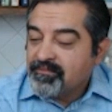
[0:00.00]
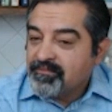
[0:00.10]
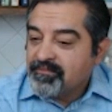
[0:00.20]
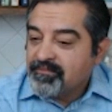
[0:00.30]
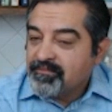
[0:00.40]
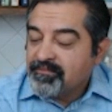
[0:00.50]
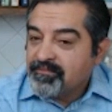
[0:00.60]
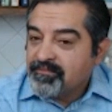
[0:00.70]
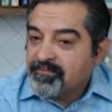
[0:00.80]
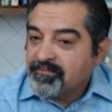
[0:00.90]

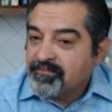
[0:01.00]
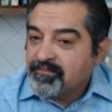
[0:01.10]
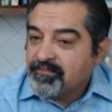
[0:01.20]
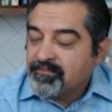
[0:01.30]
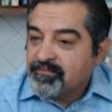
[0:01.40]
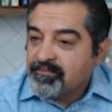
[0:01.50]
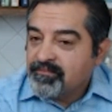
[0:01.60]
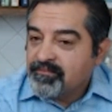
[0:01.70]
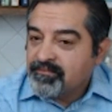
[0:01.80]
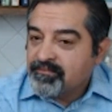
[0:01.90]

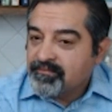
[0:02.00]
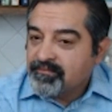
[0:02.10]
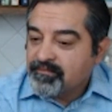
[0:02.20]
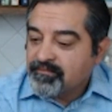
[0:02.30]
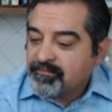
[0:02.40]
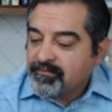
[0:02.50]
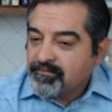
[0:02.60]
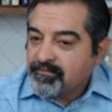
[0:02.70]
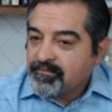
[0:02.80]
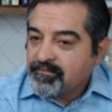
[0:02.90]

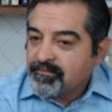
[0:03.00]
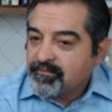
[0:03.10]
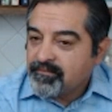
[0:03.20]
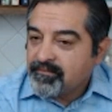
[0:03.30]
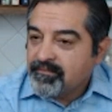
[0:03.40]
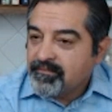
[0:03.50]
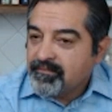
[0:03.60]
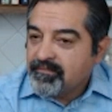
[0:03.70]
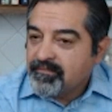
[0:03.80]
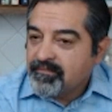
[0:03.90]

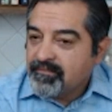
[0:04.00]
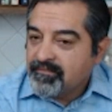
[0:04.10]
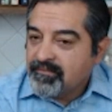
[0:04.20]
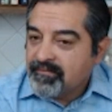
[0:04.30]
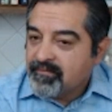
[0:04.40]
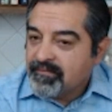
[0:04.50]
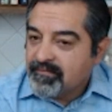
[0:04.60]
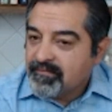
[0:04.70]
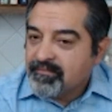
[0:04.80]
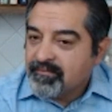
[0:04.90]

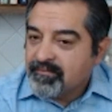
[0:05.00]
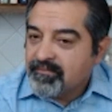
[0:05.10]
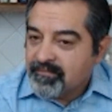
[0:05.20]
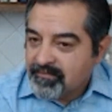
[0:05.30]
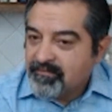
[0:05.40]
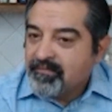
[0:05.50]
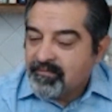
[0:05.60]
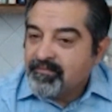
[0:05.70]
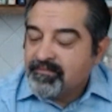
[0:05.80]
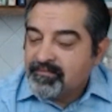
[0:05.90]

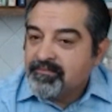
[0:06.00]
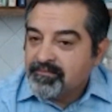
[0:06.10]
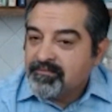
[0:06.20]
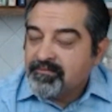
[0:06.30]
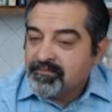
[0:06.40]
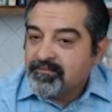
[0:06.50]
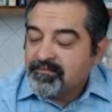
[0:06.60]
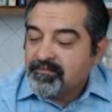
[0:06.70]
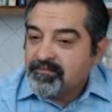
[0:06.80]
[no speech]